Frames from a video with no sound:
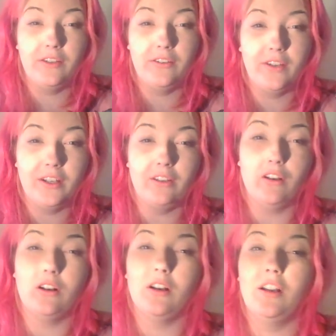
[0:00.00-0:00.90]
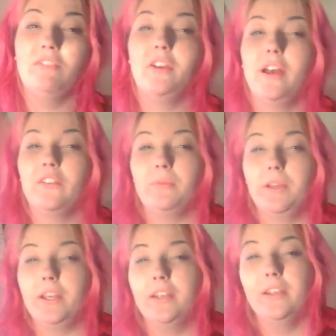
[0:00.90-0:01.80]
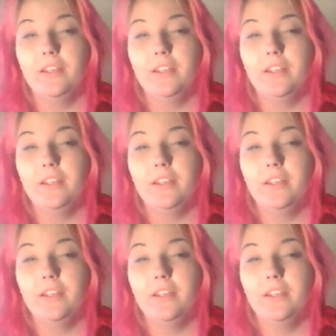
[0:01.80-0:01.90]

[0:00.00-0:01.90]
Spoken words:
singular, if you ask me.